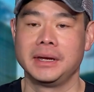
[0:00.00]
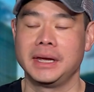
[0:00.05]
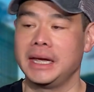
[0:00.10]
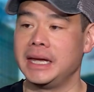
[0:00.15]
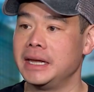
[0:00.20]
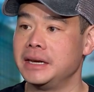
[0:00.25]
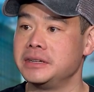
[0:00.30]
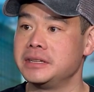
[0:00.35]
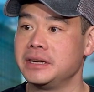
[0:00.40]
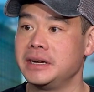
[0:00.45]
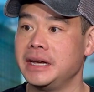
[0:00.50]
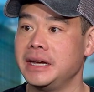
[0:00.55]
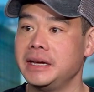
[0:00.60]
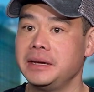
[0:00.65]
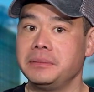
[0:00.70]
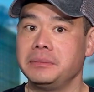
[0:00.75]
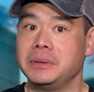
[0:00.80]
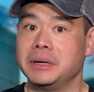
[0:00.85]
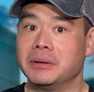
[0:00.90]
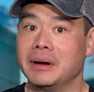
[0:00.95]
And today,
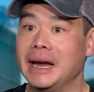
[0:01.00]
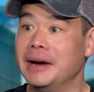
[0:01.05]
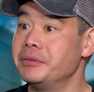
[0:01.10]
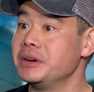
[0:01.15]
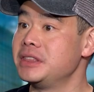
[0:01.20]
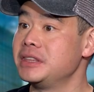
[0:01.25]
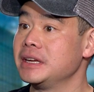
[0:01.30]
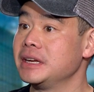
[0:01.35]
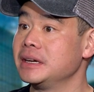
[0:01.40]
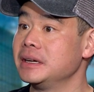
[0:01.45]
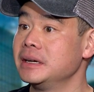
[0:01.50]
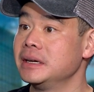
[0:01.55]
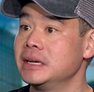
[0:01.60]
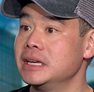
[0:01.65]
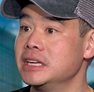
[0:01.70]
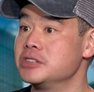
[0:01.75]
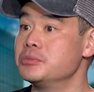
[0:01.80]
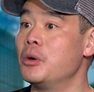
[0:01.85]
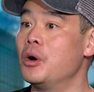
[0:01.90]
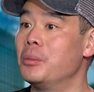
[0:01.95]
you know, everything
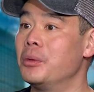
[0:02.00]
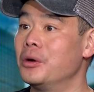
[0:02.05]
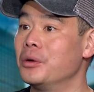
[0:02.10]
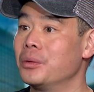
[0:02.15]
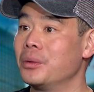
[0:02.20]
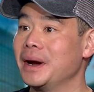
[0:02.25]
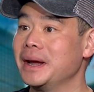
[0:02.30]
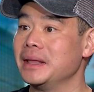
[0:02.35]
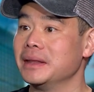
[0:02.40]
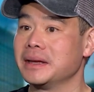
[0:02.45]
is mobile, right?